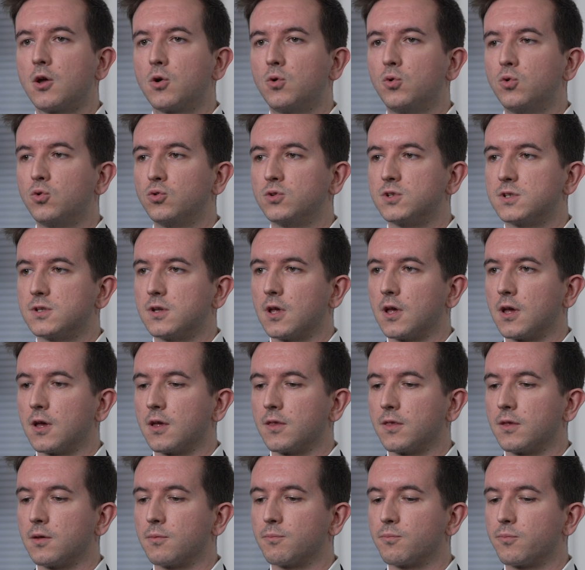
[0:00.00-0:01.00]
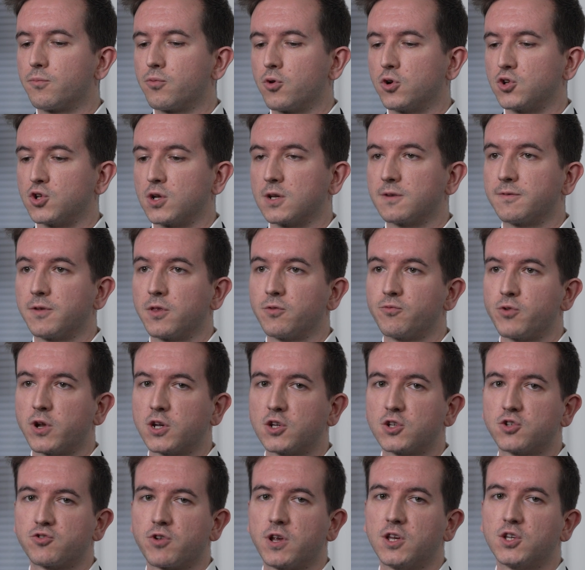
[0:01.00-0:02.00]
called the Project for the
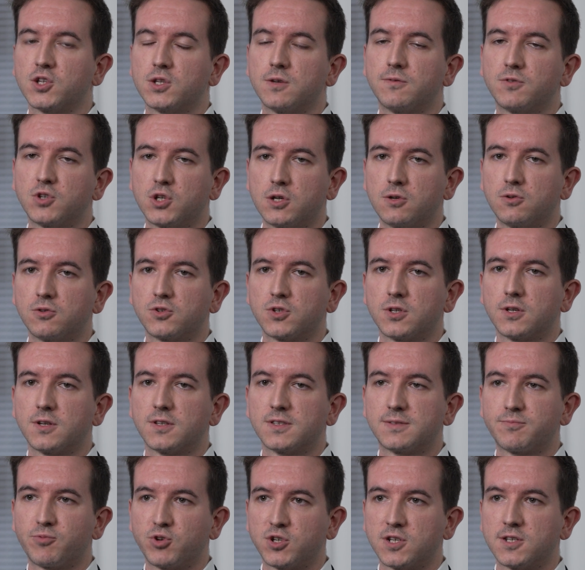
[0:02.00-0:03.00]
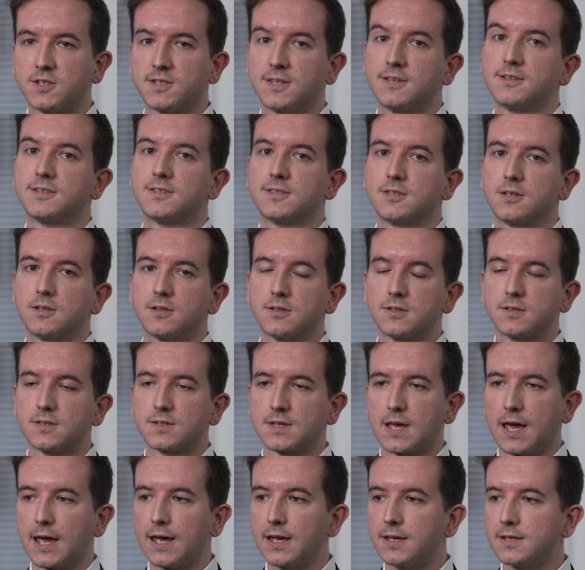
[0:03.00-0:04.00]
Registration of Children as British Citizens
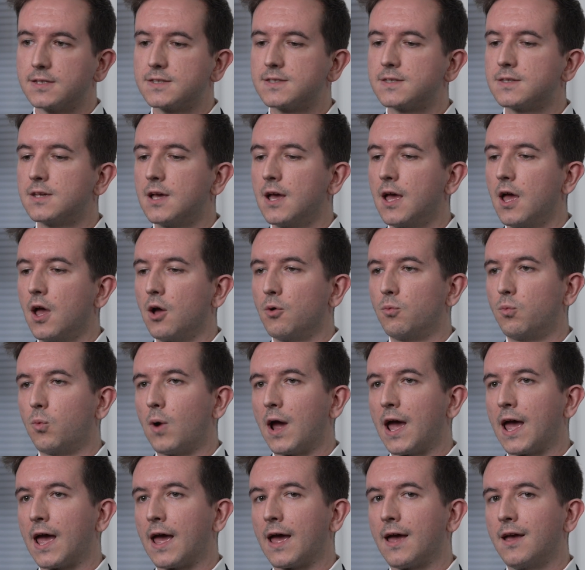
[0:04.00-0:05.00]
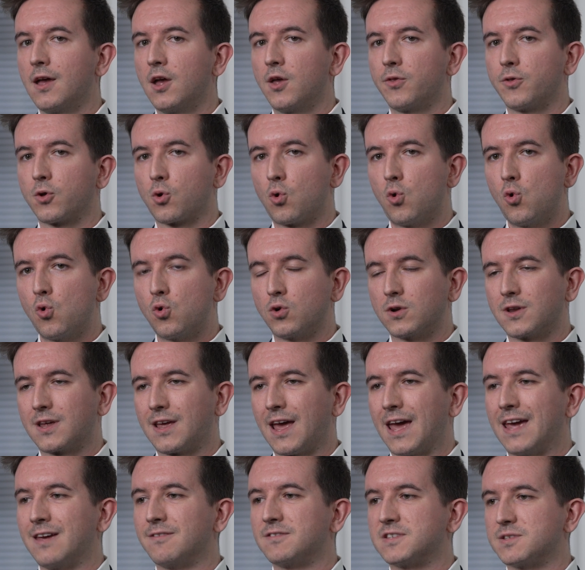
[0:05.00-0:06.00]
case, where the court
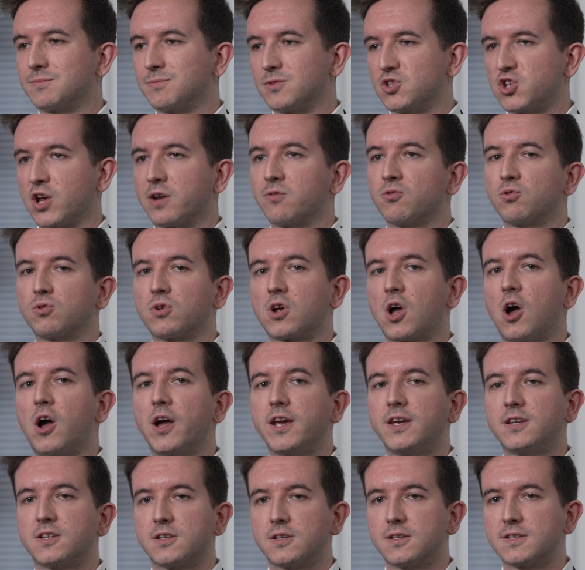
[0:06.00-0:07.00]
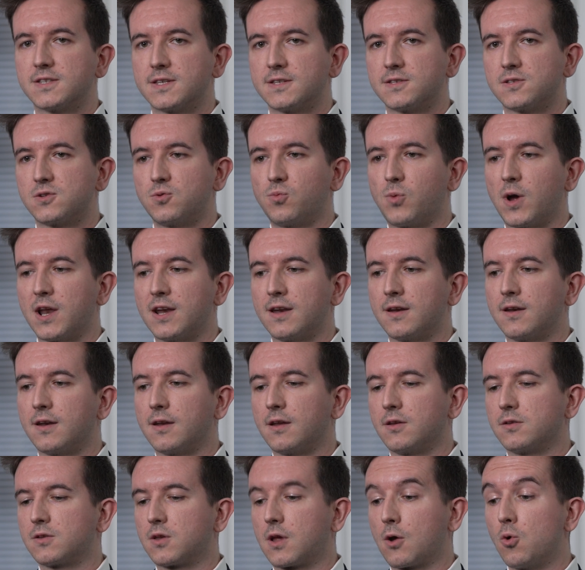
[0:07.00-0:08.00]
gave some general guidance as to when
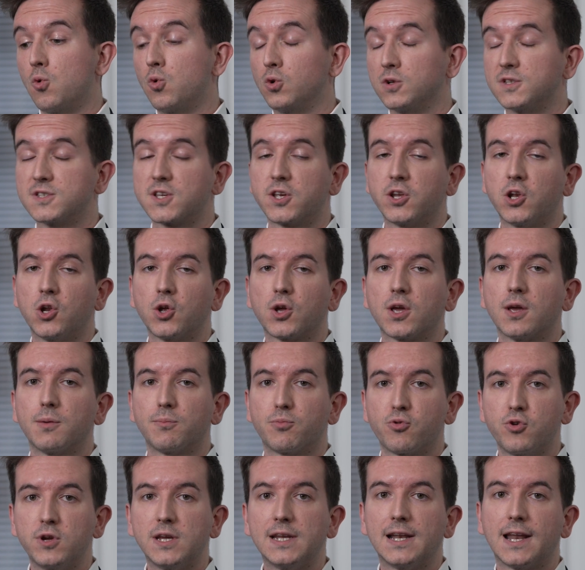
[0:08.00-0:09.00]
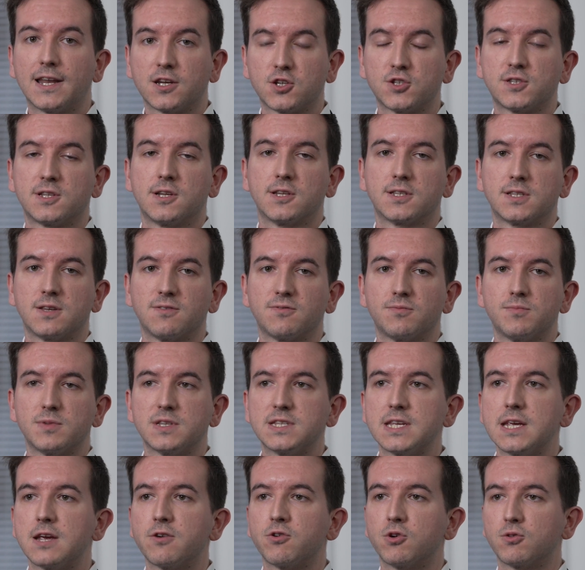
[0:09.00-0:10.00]
courts can look at pre-legislative
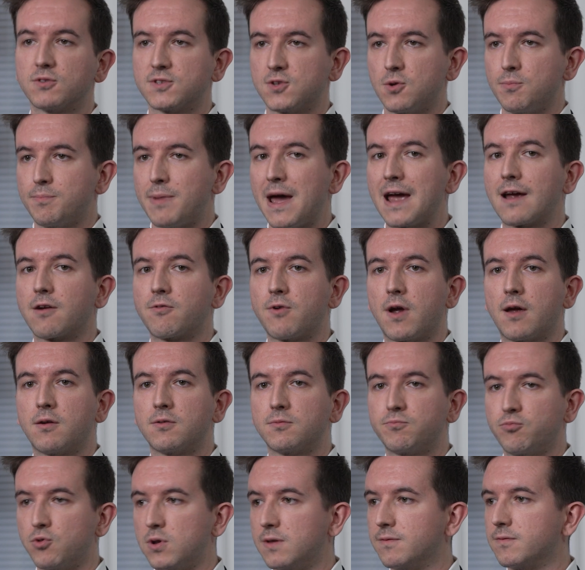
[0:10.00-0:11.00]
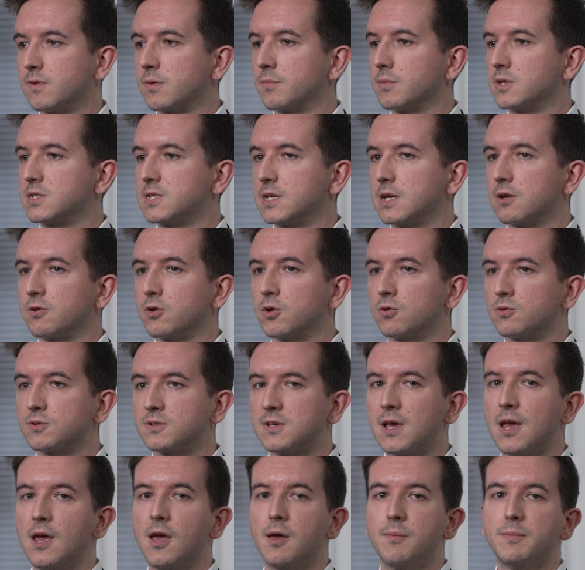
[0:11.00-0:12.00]
material, so background briefing
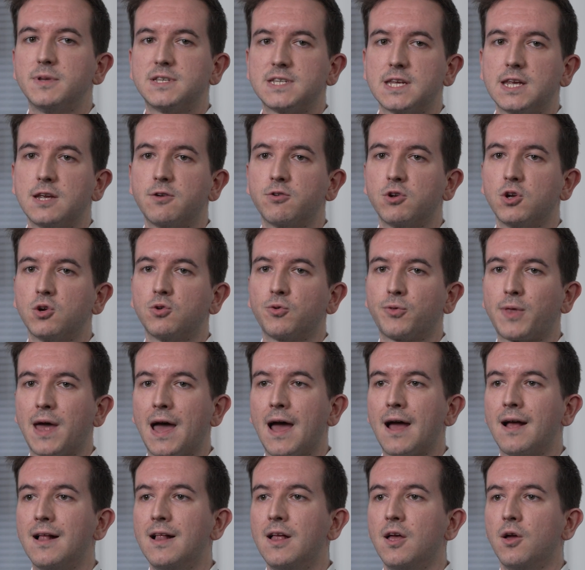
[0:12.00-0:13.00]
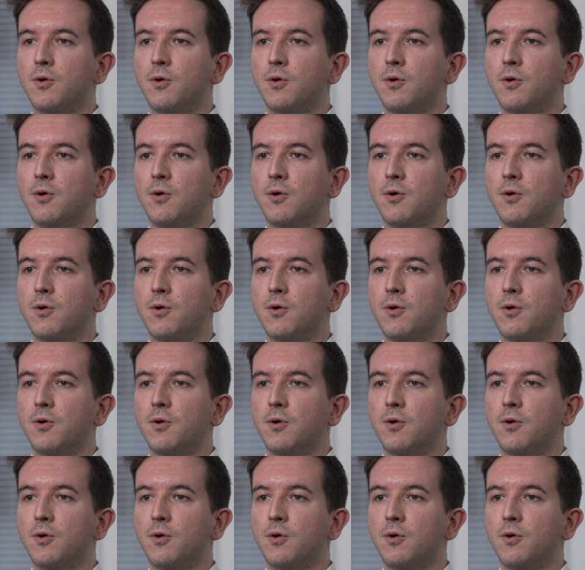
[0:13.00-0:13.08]
materials, material that